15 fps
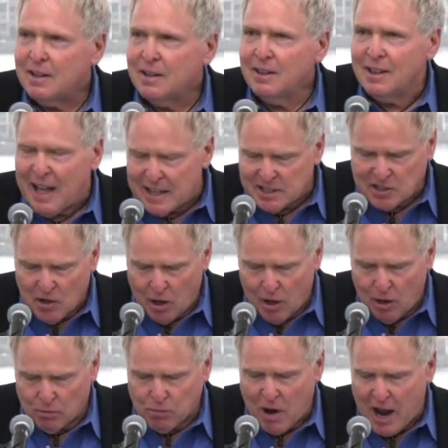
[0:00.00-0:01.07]
Let's
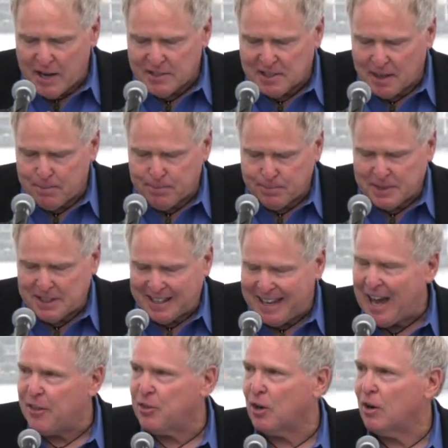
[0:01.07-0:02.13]
all rise up
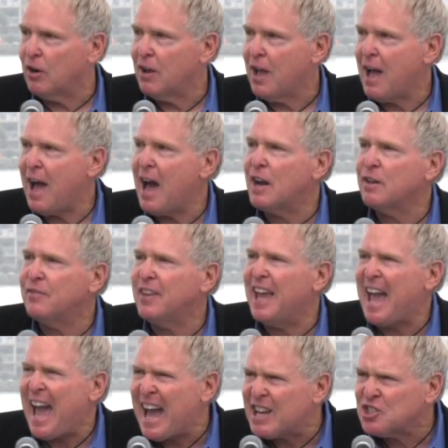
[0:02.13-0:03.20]
together out of
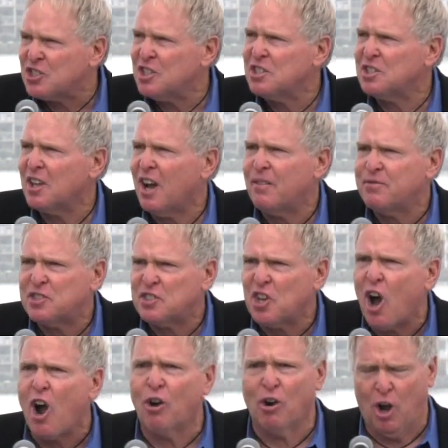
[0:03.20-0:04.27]
the ashes of
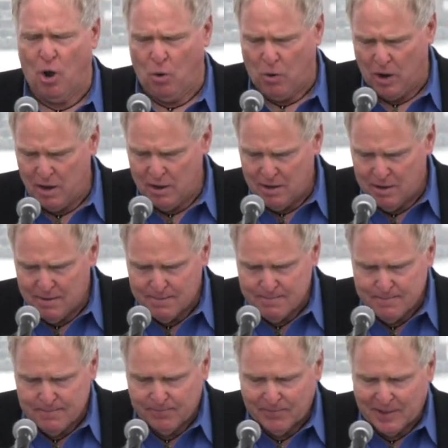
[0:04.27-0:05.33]
sorrow,
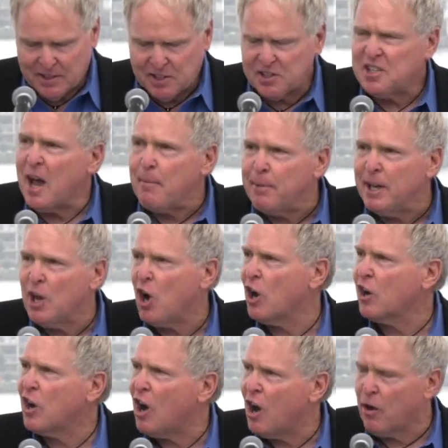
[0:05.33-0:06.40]
summon
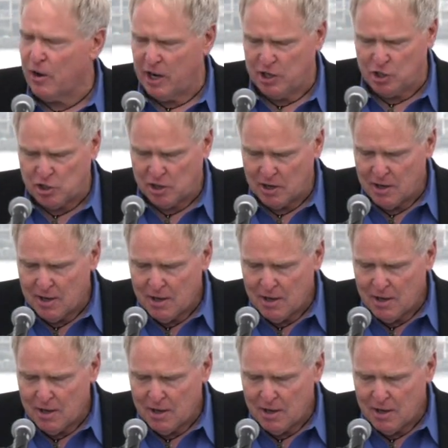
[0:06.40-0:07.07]
our courage,